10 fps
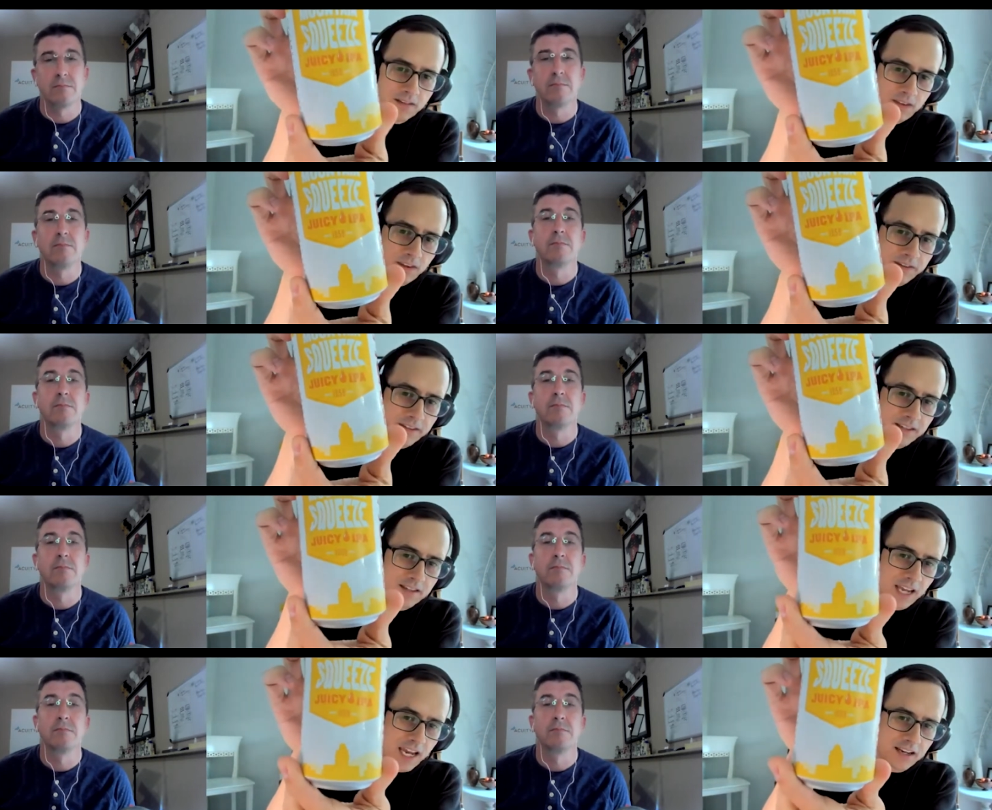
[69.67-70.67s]
Speaker 1: the
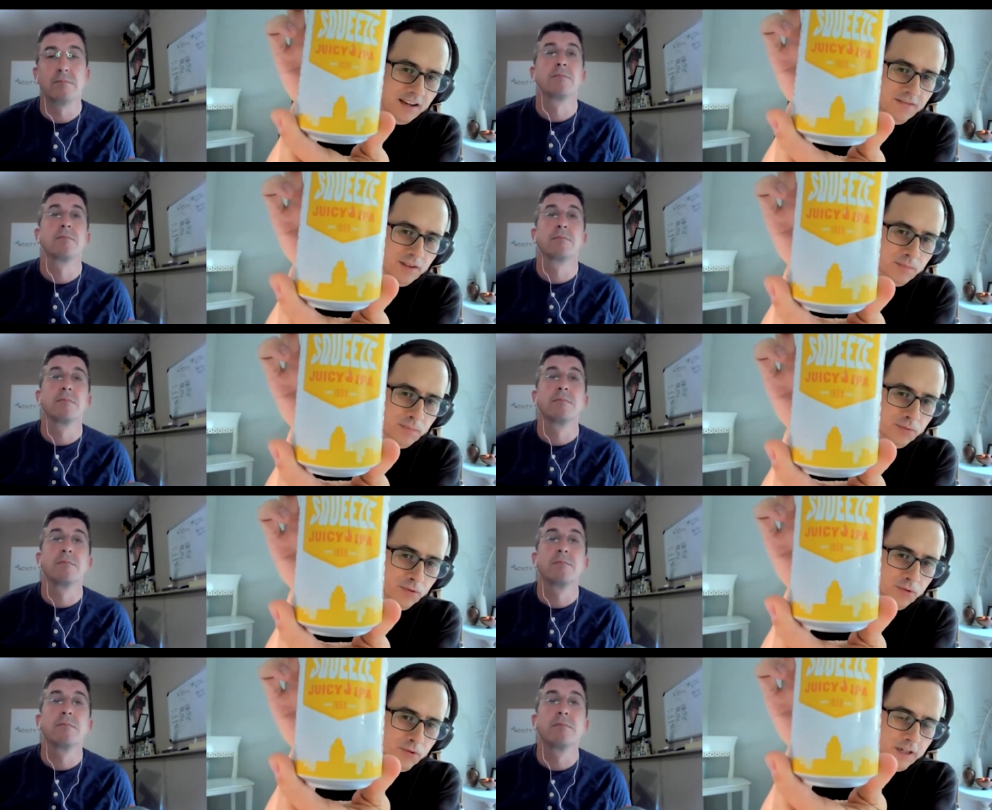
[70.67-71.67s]
date of the
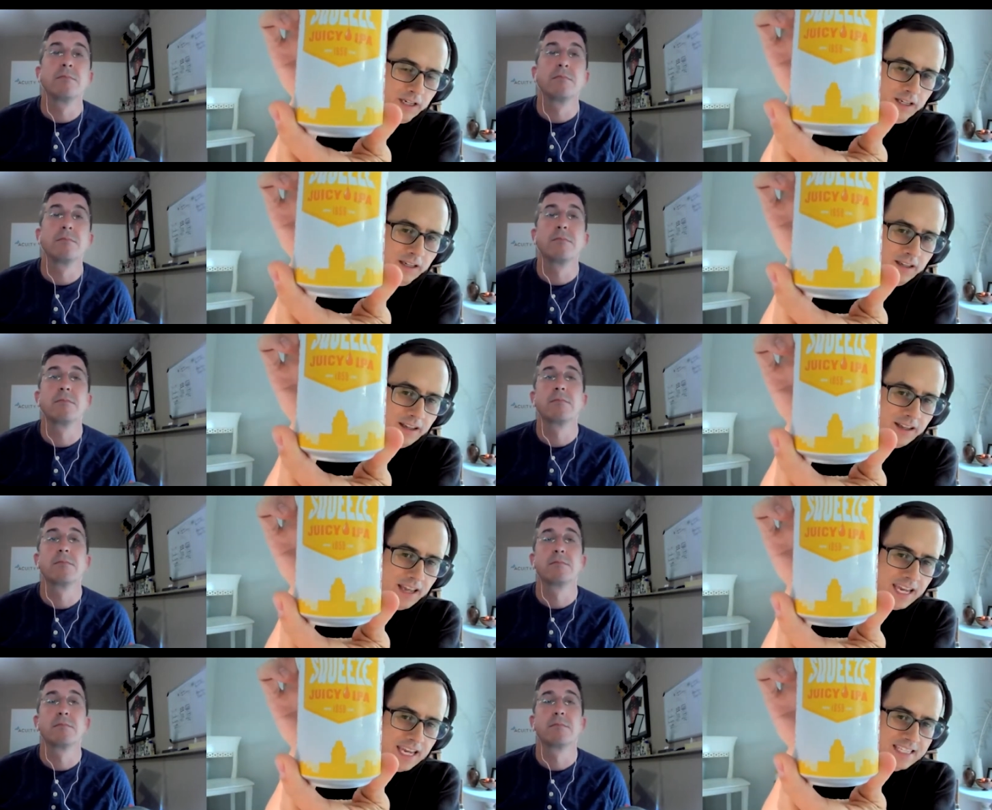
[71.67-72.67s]
brewery,
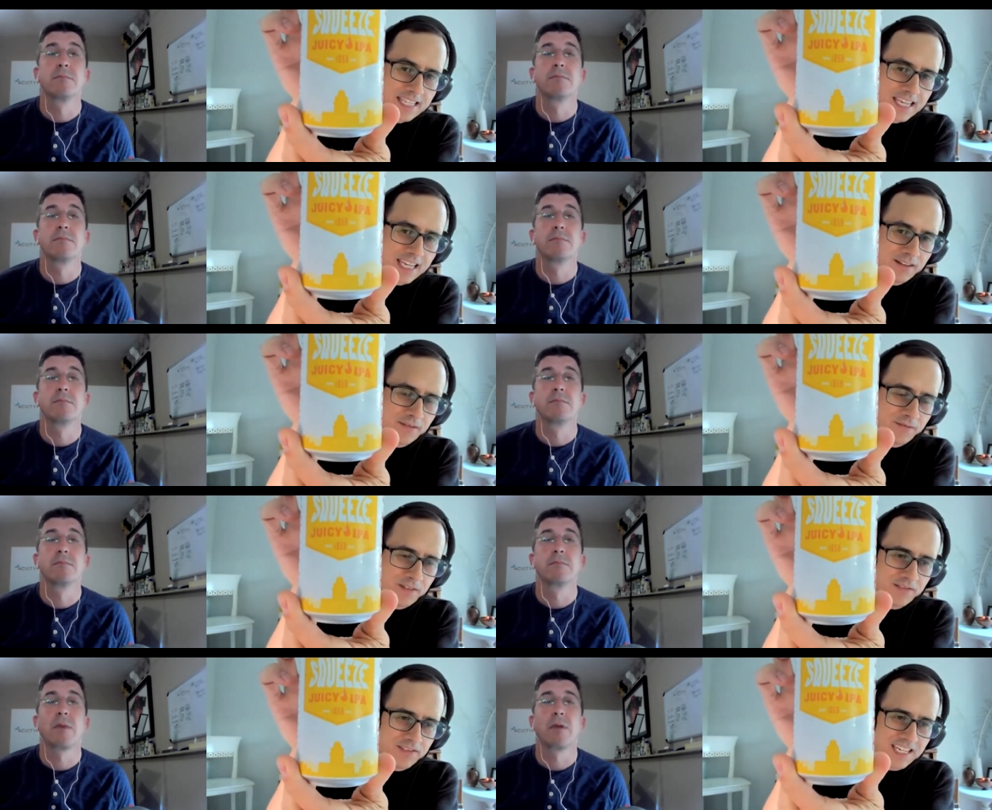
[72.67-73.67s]

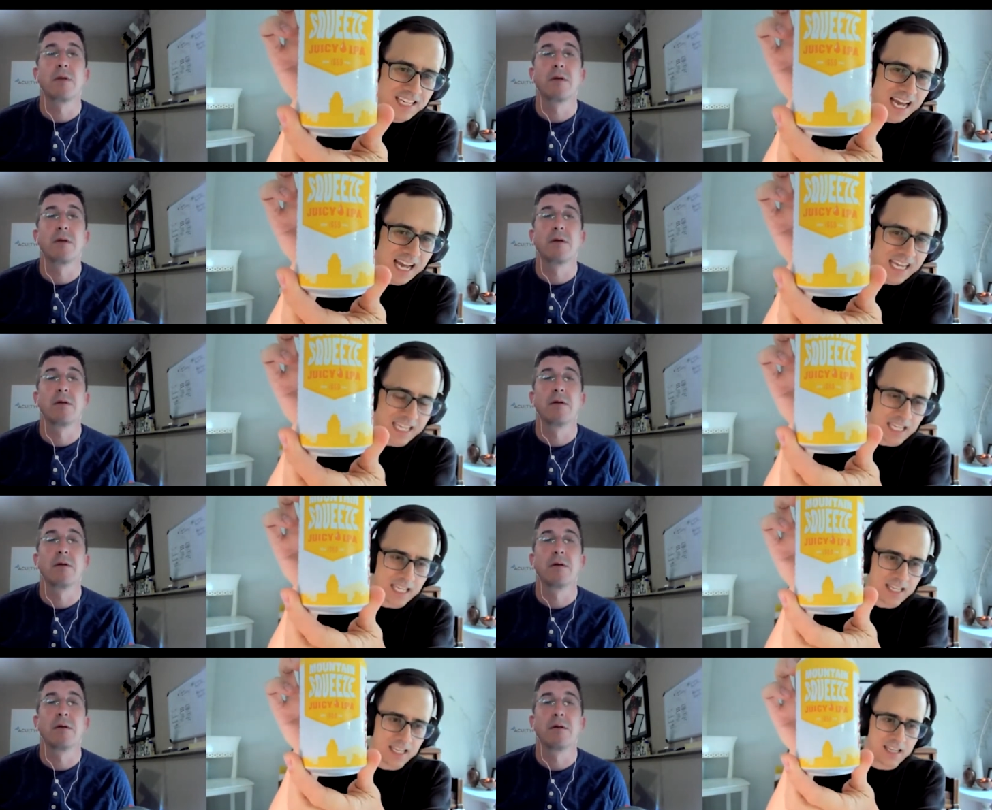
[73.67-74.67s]
1859.
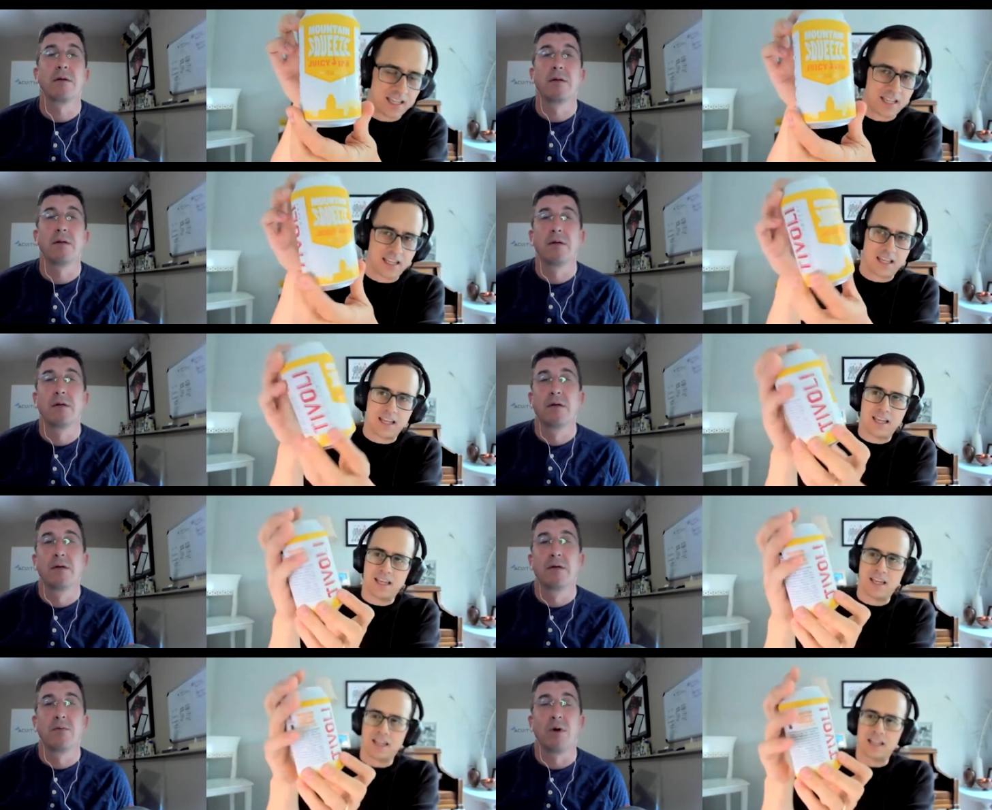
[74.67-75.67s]

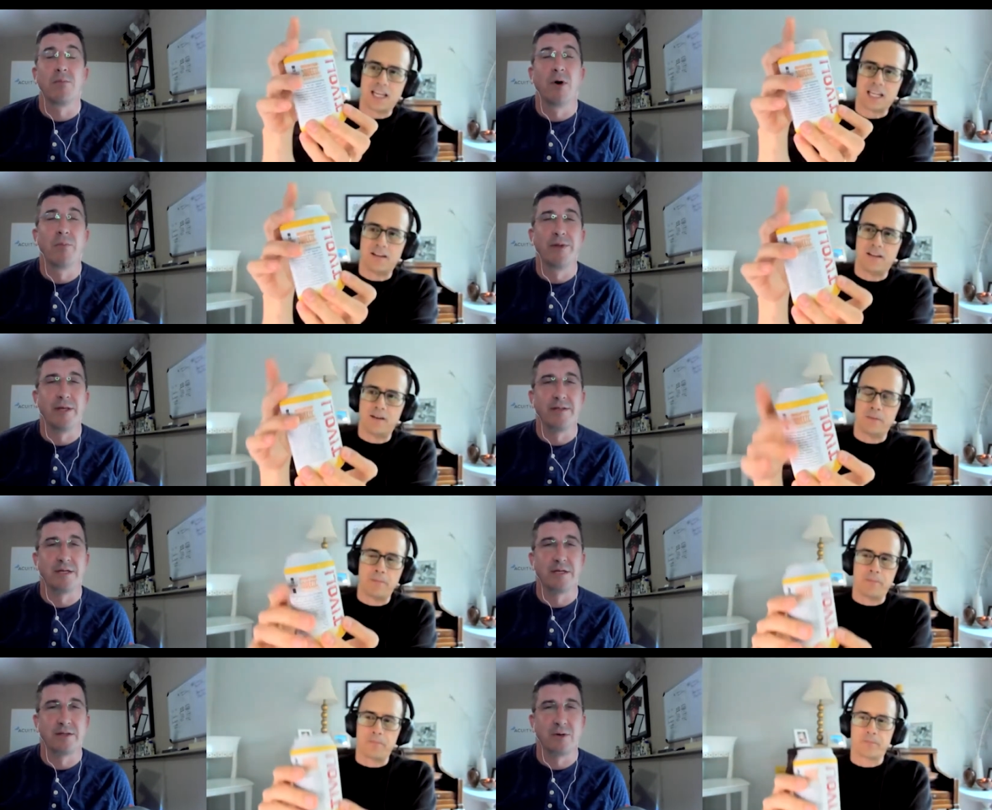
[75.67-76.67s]
Speaker 2: Well, I'm like, hoping that's
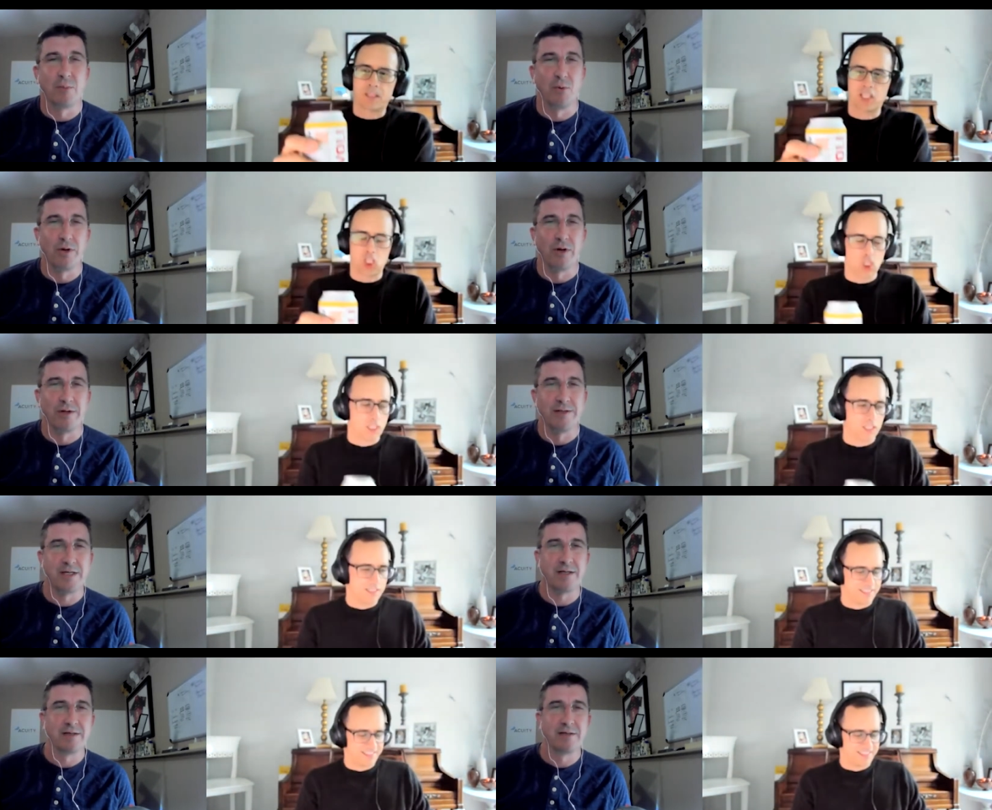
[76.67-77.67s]
not their born on
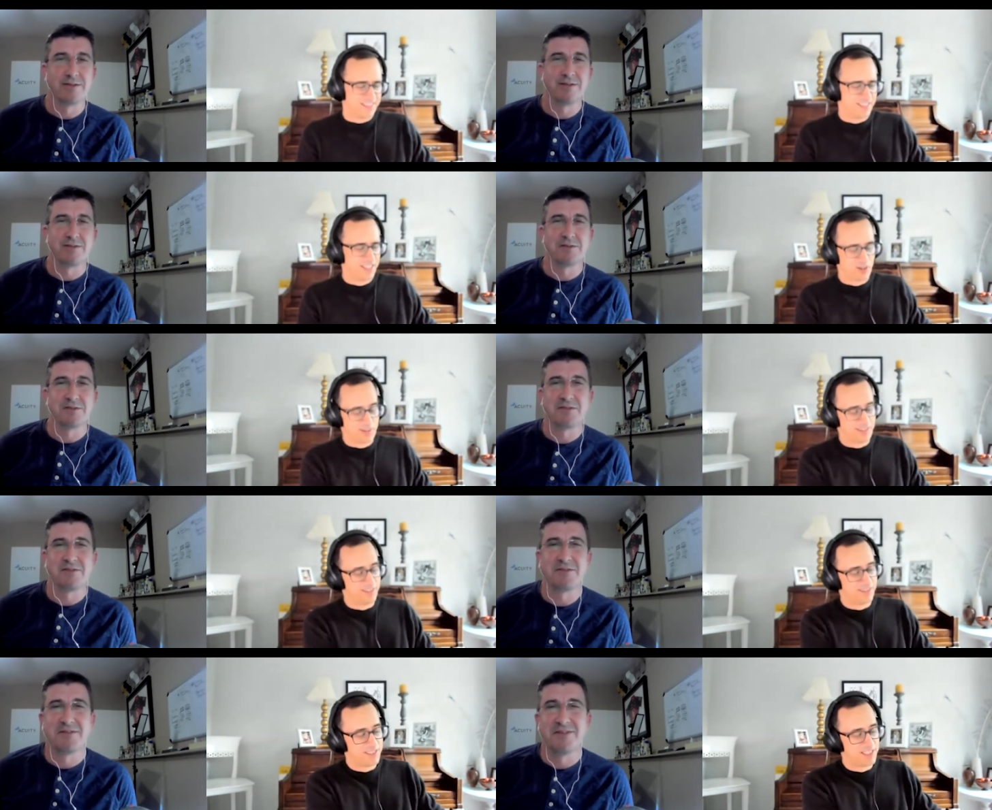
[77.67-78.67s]
date. So, oh,
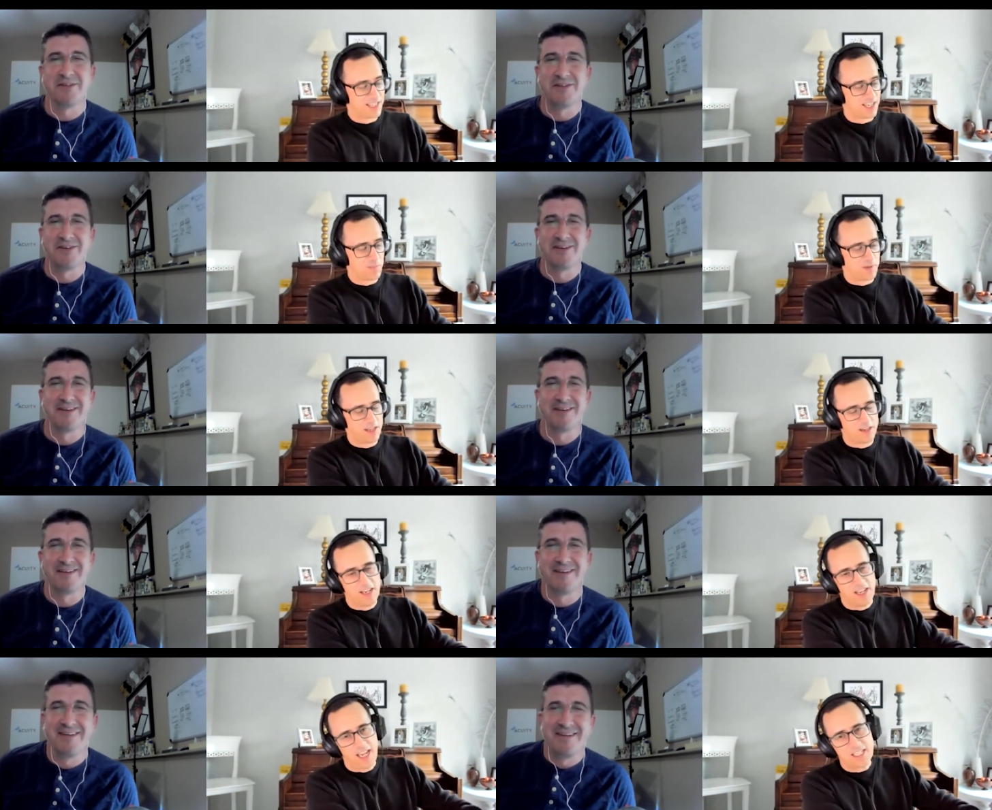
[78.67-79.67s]
Speaker 1: geez, I that either.
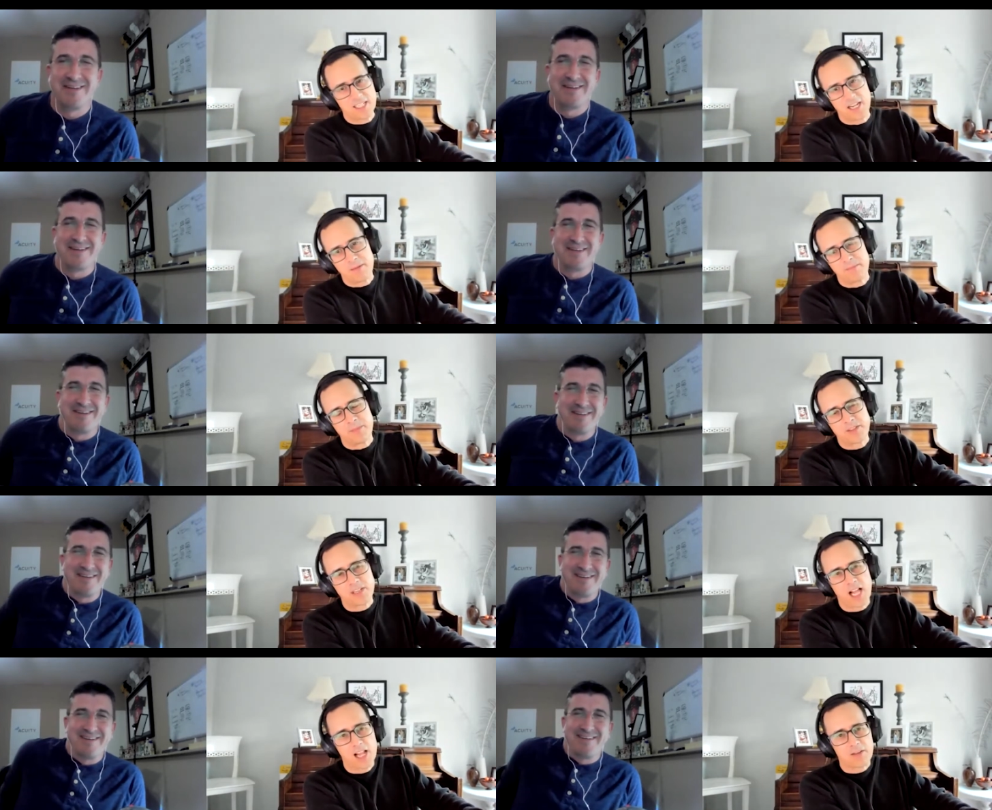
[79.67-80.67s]
It's um, it's a
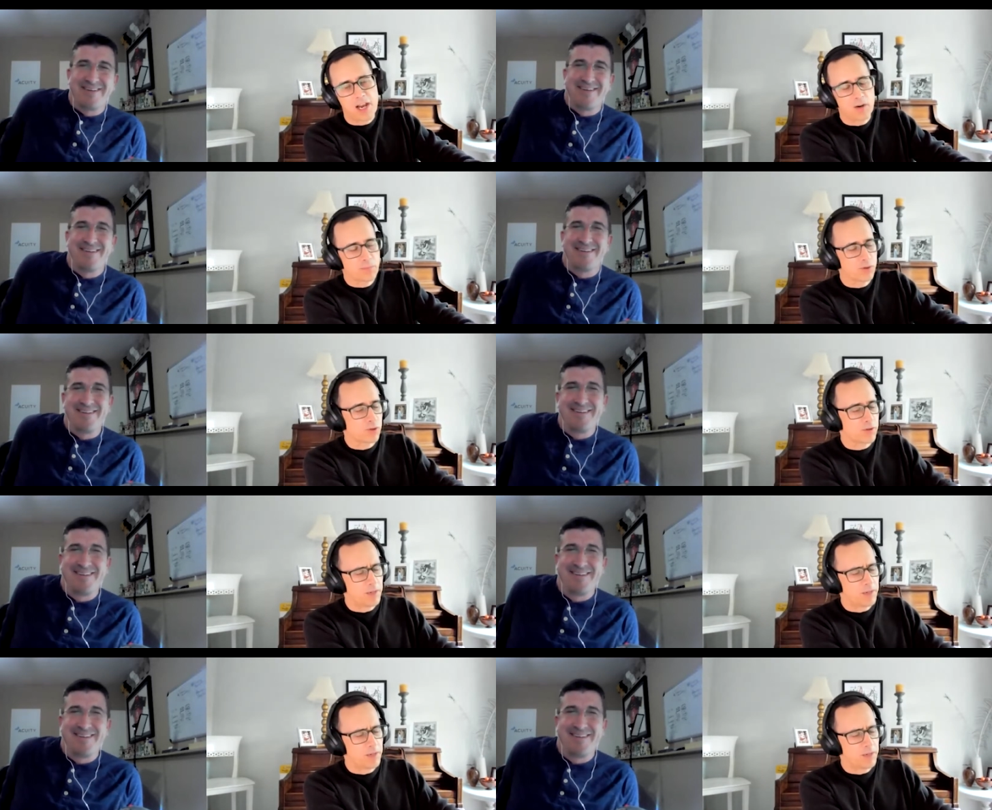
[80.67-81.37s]
Colorado brewery.